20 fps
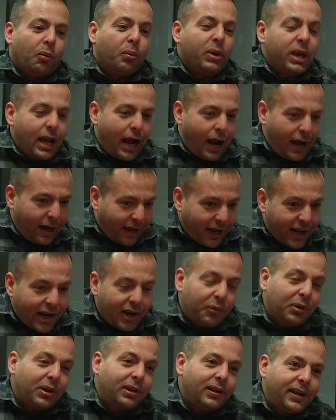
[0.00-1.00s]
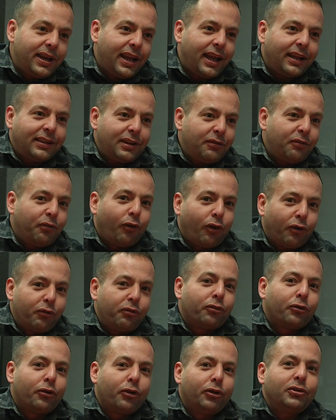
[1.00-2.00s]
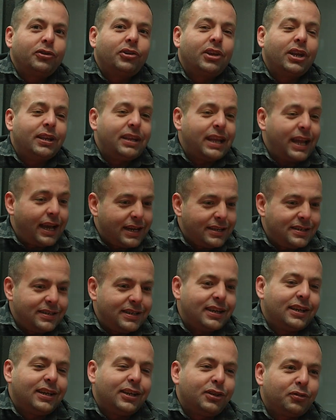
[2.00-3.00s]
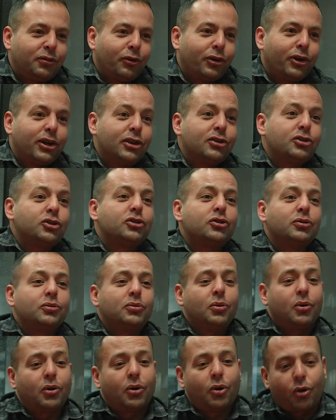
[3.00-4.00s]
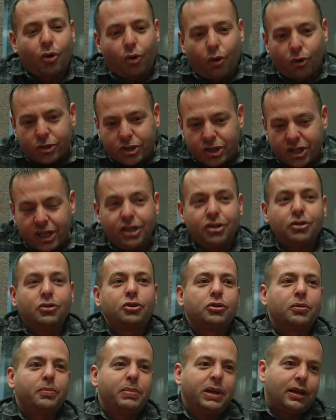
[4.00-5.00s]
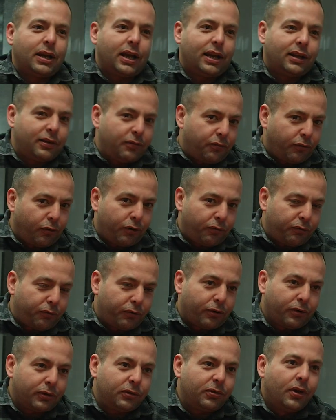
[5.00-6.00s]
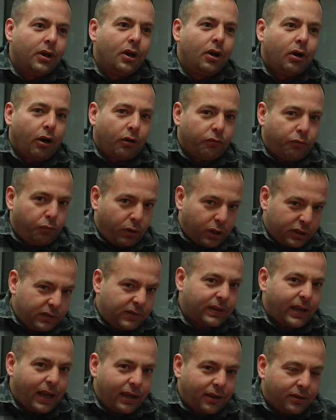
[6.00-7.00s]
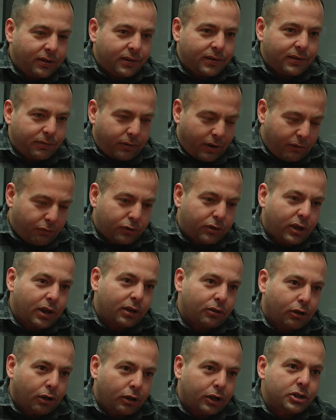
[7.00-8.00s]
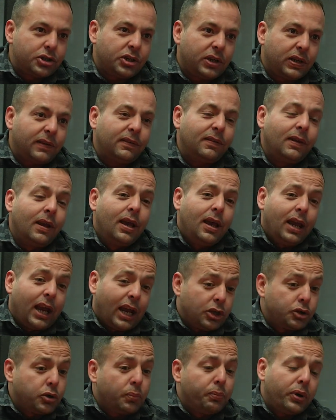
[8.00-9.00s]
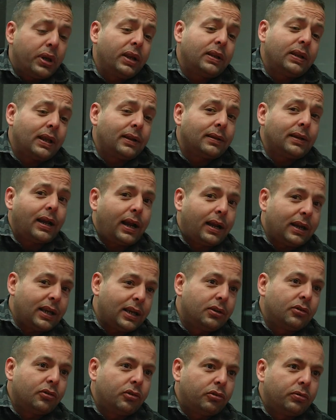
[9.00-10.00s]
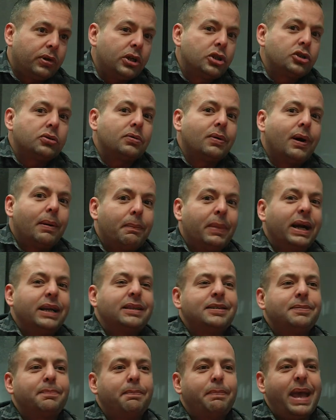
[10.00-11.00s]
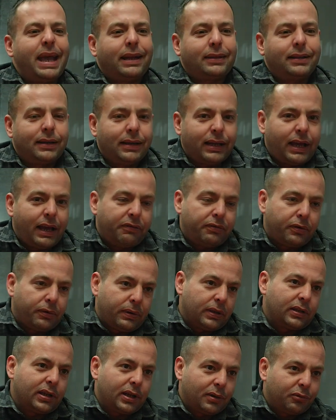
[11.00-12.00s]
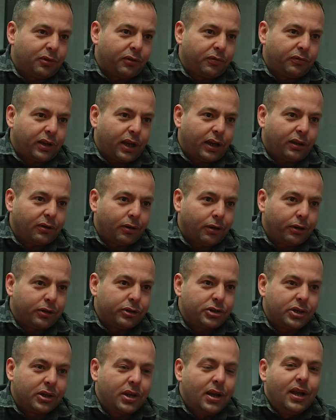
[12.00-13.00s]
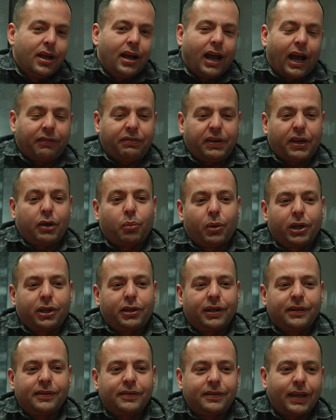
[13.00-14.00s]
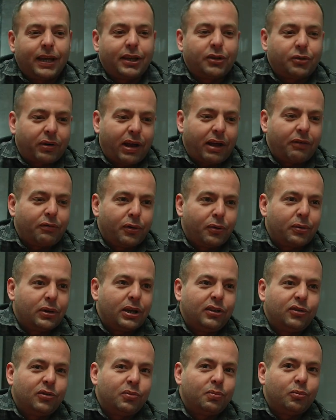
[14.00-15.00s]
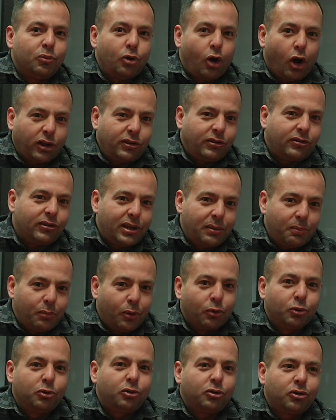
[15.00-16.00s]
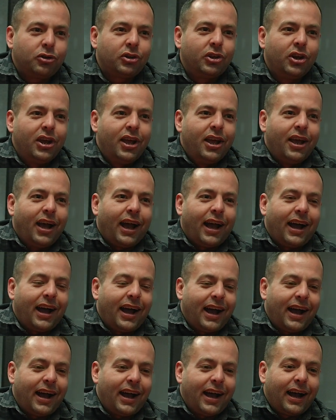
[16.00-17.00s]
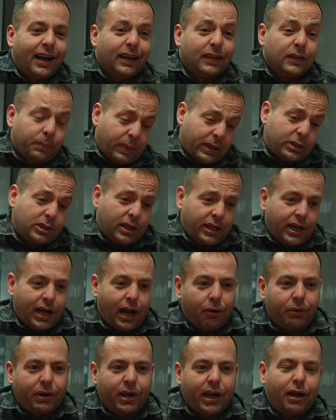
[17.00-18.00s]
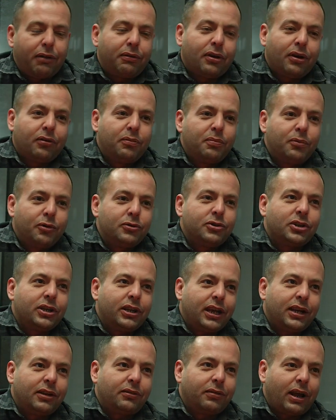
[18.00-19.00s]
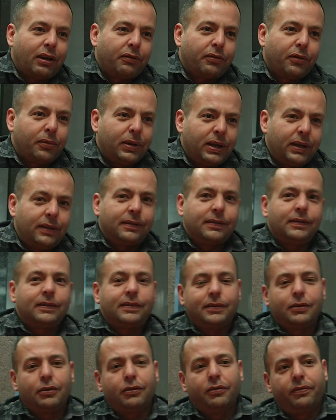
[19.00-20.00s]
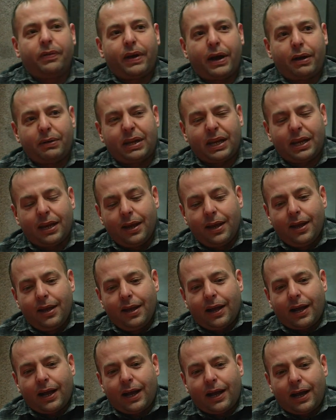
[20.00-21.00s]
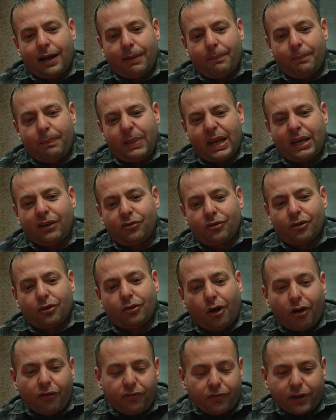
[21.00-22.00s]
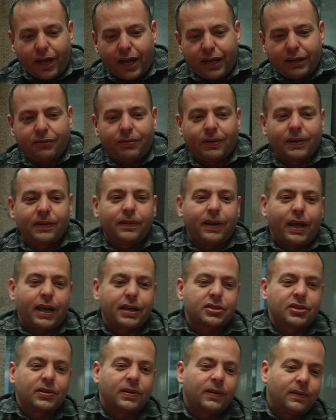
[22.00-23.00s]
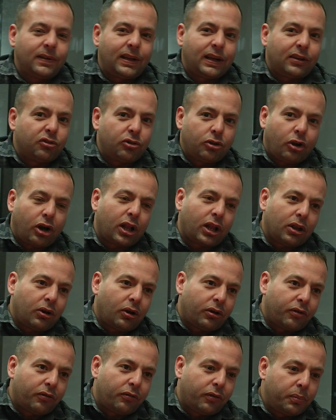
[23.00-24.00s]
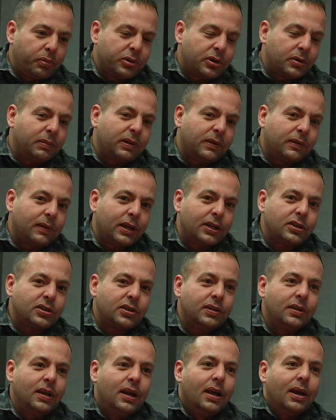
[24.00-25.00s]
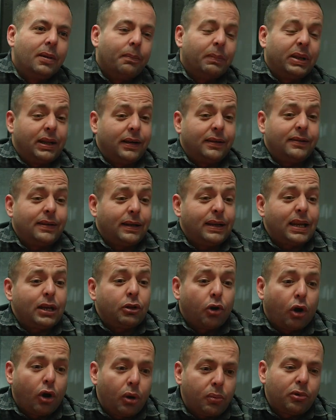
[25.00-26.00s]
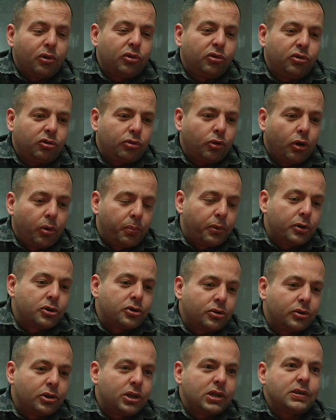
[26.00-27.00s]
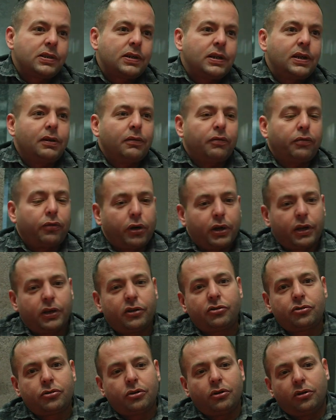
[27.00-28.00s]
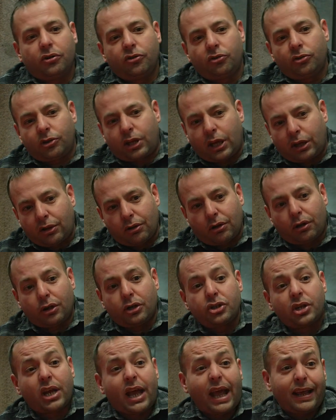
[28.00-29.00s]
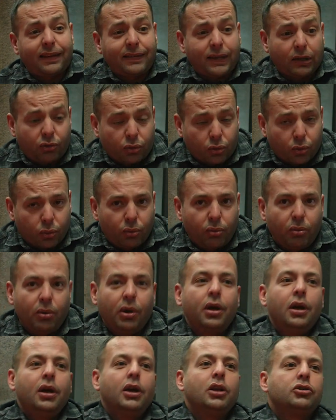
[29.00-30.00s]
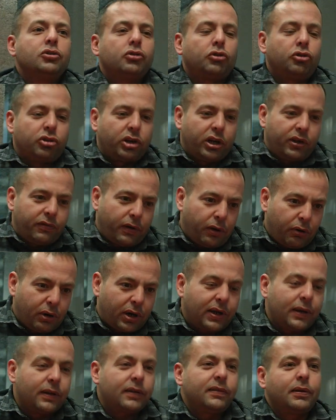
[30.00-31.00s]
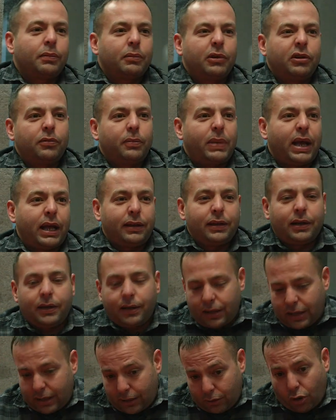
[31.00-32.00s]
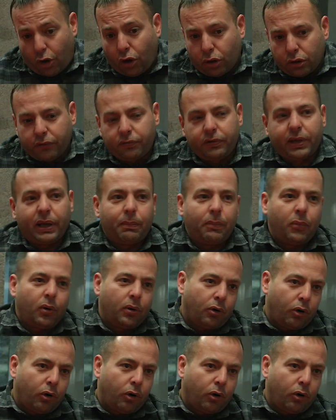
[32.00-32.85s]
We are currently at the forefront, and the idea is for us to continue to be at the forefront of what travel technology is and to bring the entire industry to a much better level in terms of technology. I think one can say travel is not the most, especially our area of multi-day travel, it's still very based on offline transactions. There's not a lot of optimization, but there's an enormous opportunity for us to use technology as a tool to serve our customers better, and all of them,